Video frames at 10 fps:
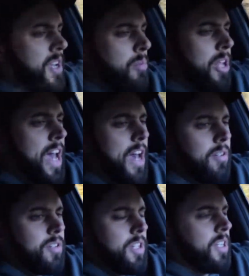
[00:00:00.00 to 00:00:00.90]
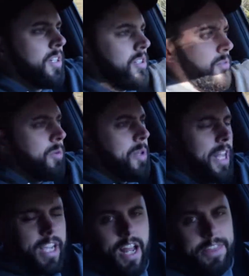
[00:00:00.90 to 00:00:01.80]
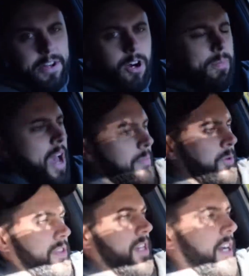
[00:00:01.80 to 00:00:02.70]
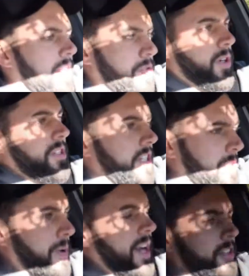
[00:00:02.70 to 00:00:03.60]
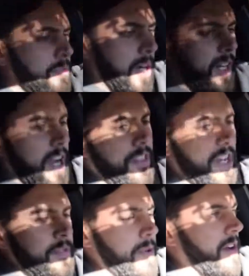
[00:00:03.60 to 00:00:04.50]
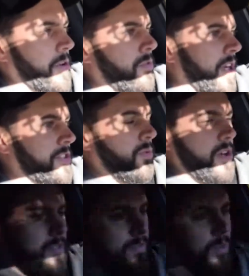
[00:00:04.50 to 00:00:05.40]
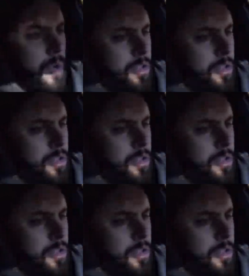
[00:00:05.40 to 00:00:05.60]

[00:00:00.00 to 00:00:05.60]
But that would be like an ethanol map with the 26 pounds. But I'd like to be able to run 24,